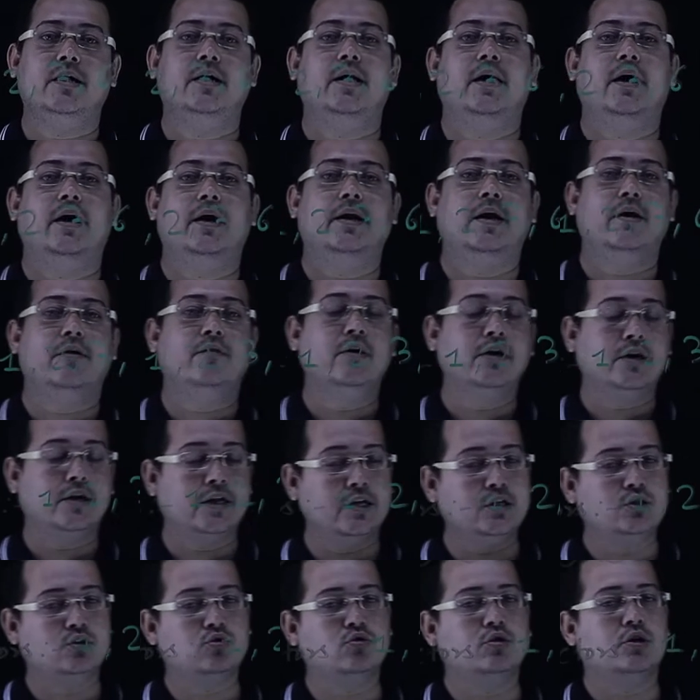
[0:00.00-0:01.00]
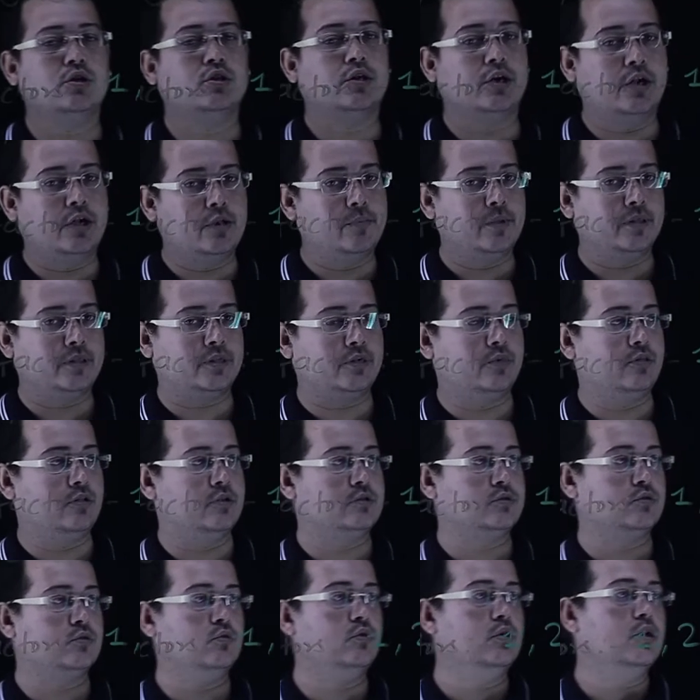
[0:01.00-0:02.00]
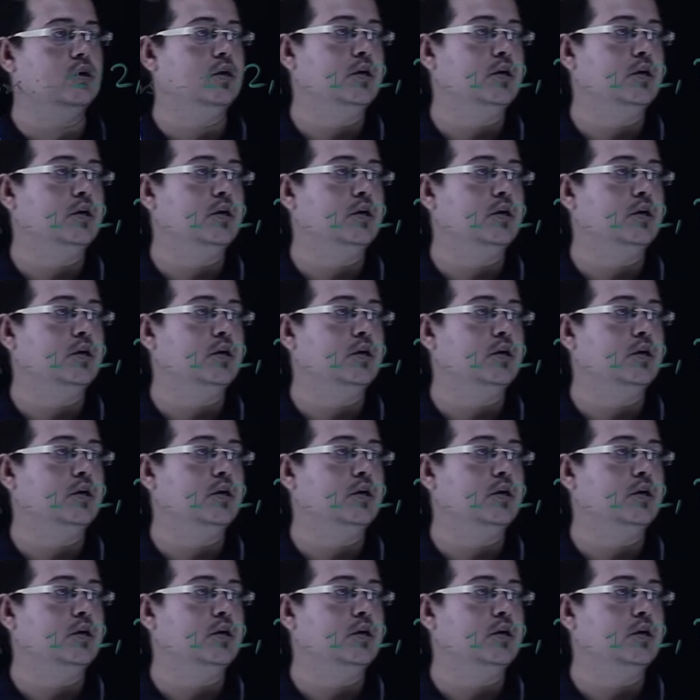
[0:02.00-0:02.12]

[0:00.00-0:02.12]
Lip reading: and I will teach you the third method also.